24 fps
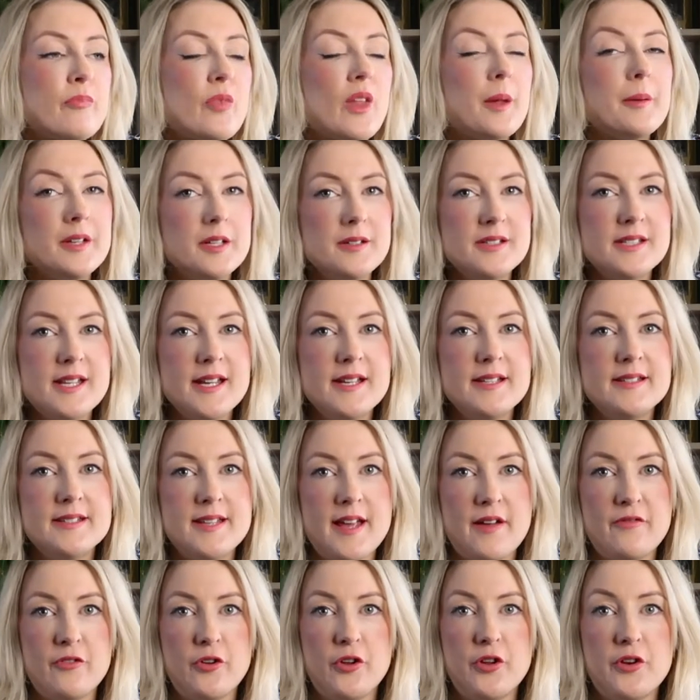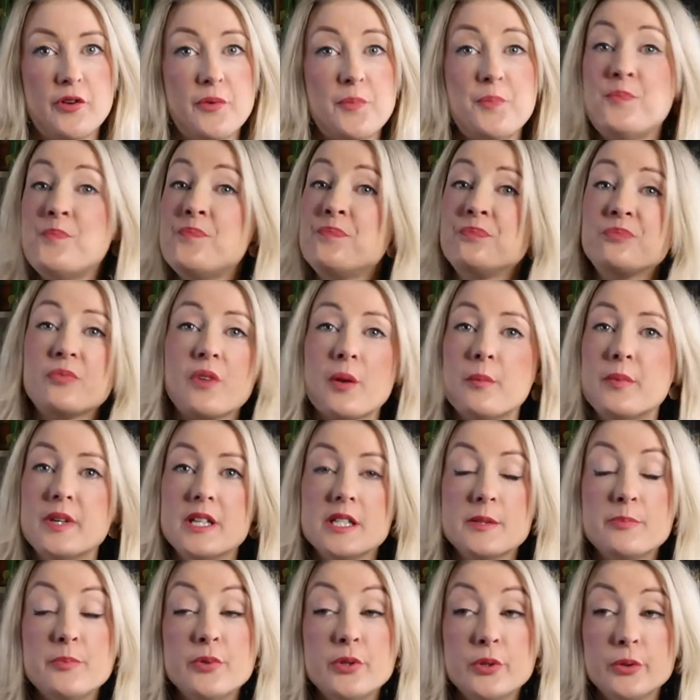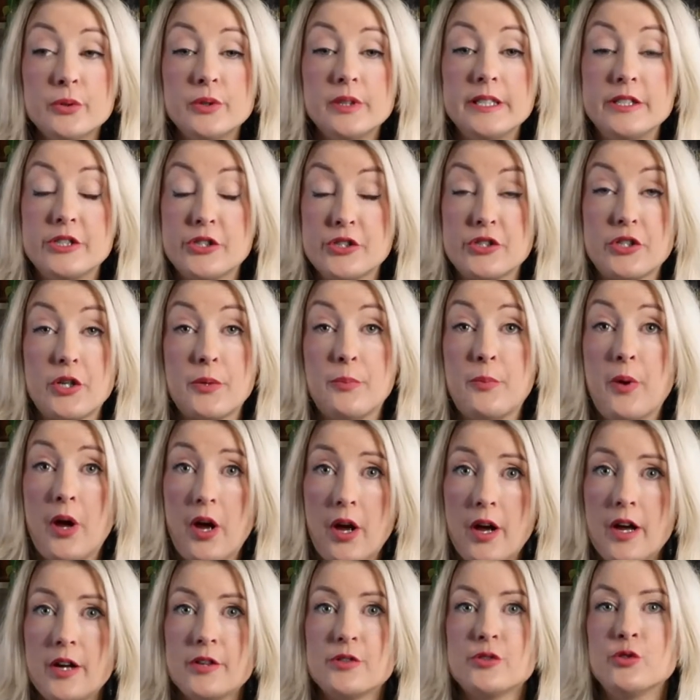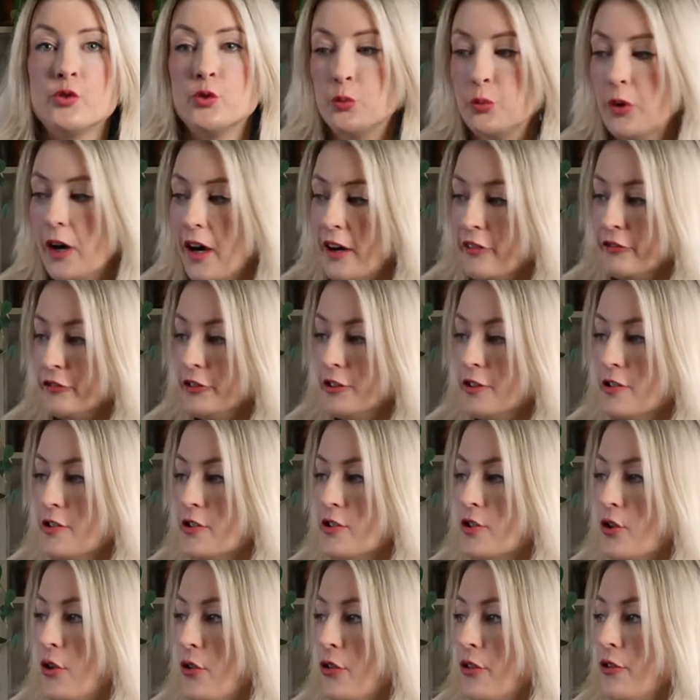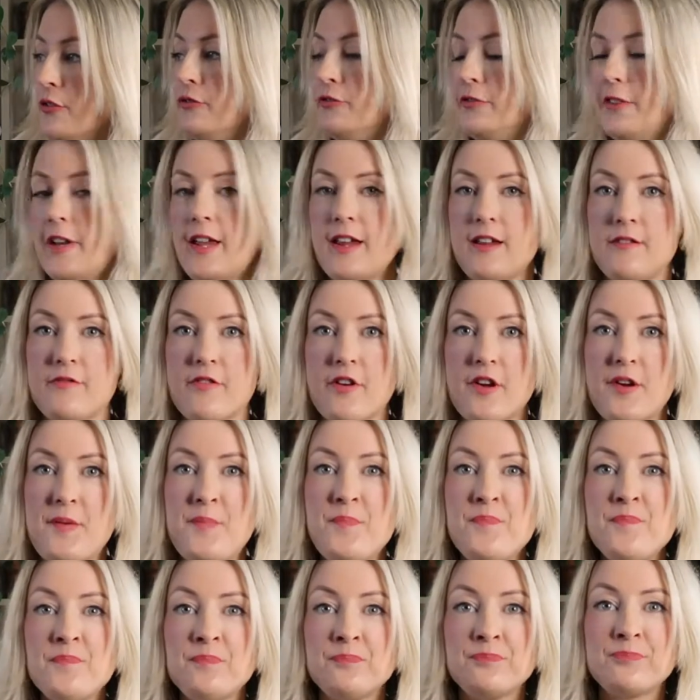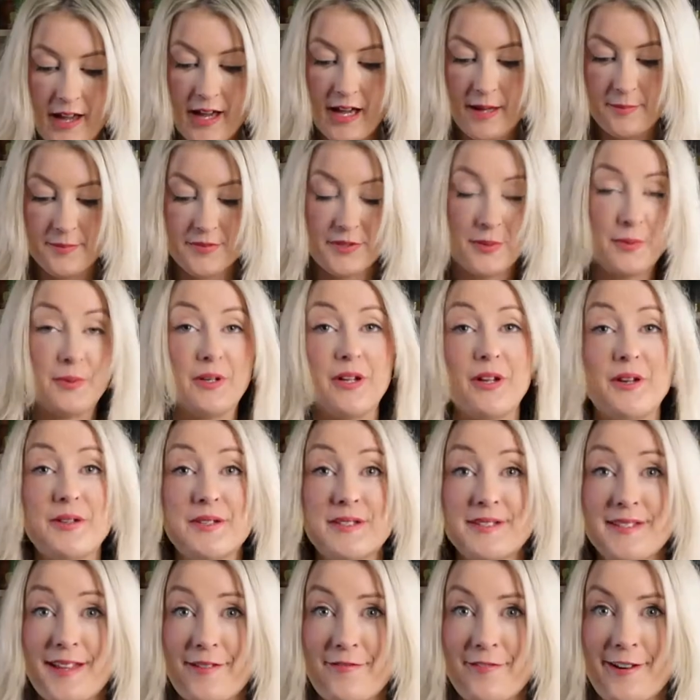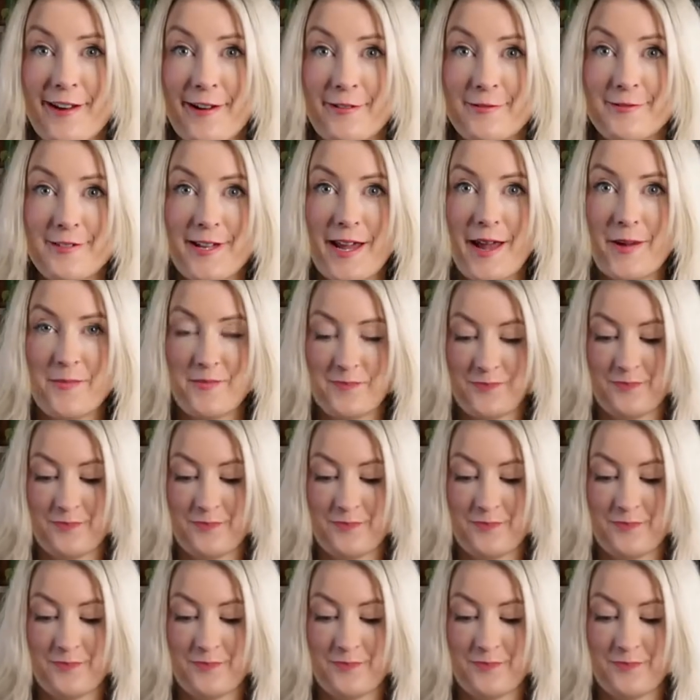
I'm going to say 7, but it's purely just a personal preference on the flavour. So I'm going to go 7 out of 10.